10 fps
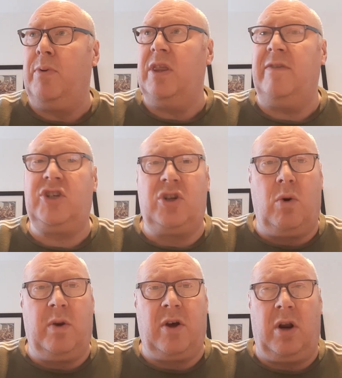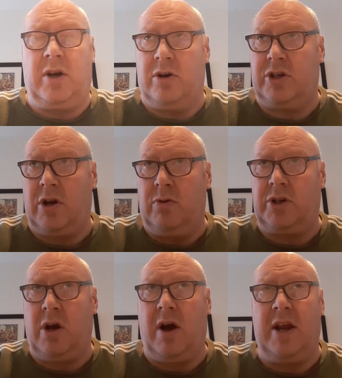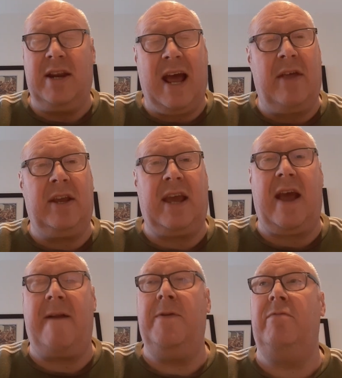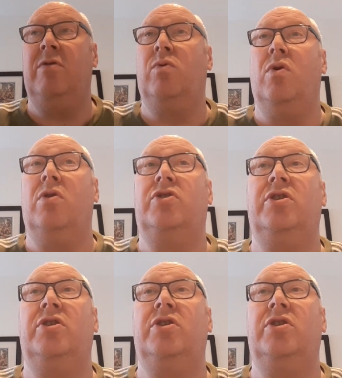But they've stuck with Ole Gunnar Solskjaer, and now they're getting the rewards.